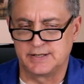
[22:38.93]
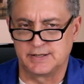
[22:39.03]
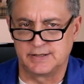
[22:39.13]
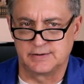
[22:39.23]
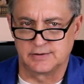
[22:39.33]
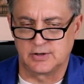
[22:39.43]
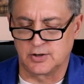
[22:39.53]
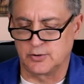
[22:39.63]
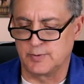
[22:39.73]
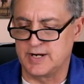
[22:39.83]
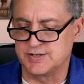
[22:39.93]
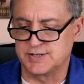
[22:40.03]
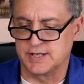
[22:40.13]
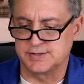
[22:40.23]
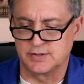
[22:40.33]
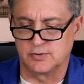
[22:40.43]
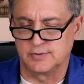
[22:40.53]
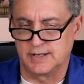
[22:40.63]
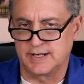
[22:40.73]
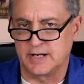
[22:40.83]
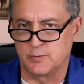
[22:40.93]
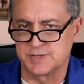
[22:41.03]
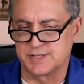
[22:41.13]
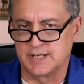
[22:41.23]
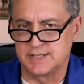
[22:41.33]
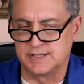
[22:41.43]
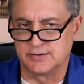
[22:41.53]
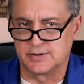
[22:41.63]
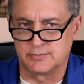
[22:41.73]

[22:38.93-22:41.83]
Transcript: in the longer range test, you know, again, it wasn't ideal.